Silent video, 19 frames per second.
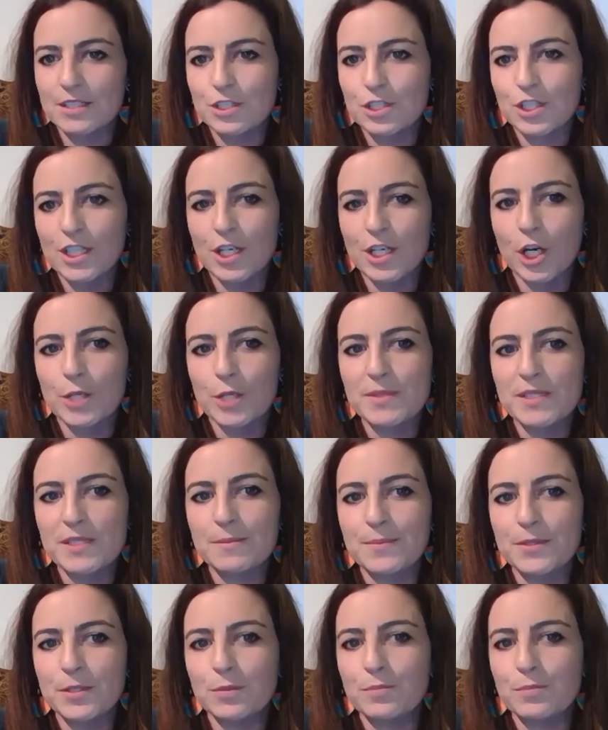Judy hopes to
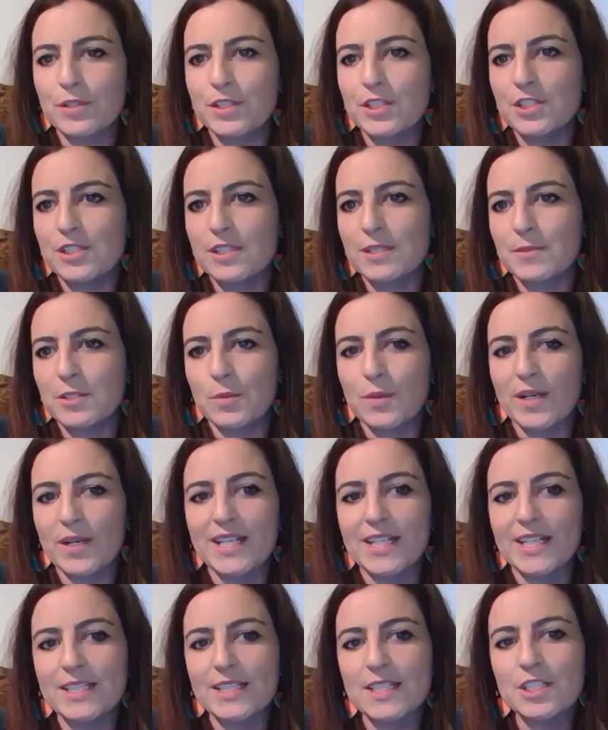build bridges
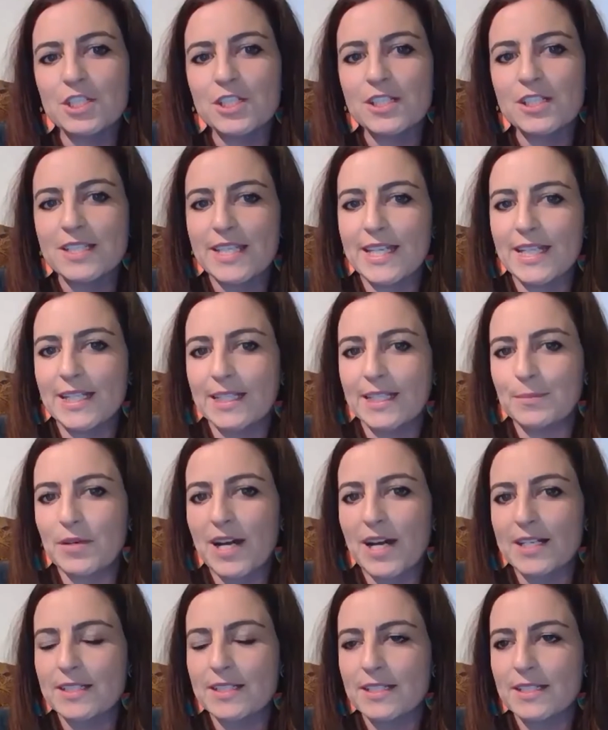between Indigenous healing
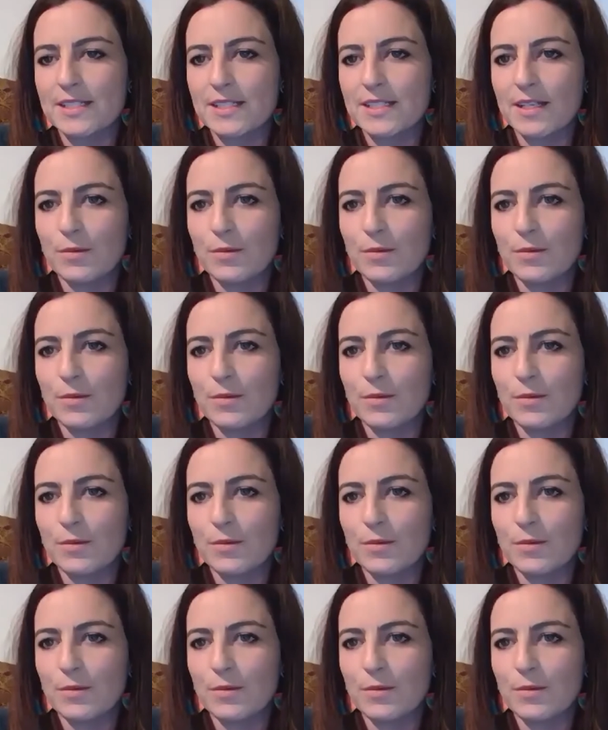practice